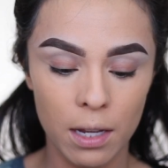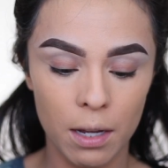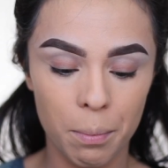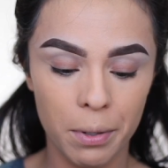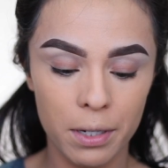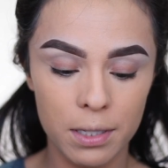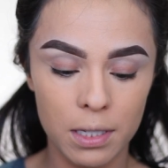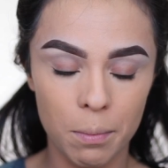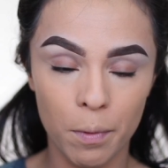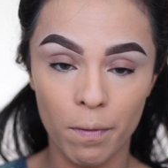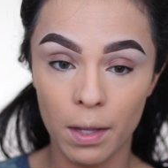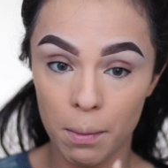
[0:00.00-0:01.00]
I'll put
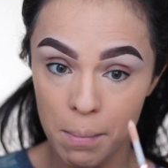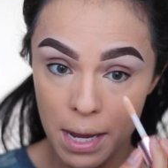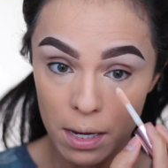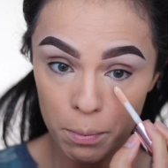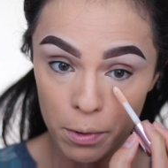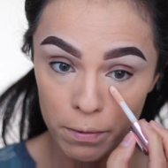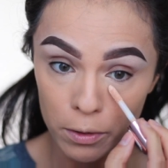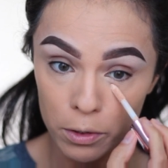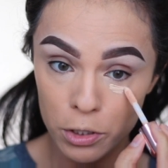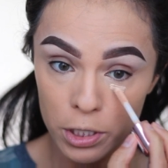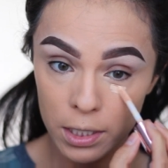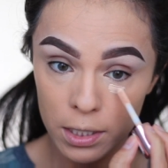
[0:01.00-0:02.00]
some of the Makeup
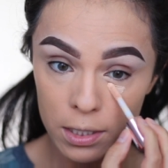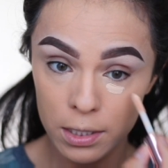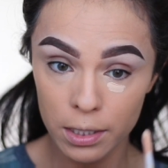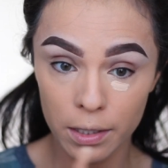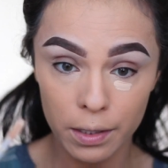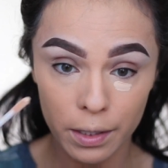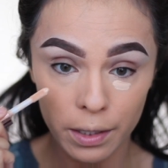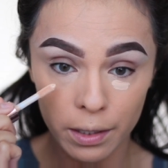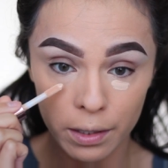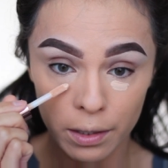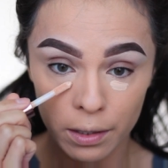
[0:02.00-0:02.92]
Revolution concealer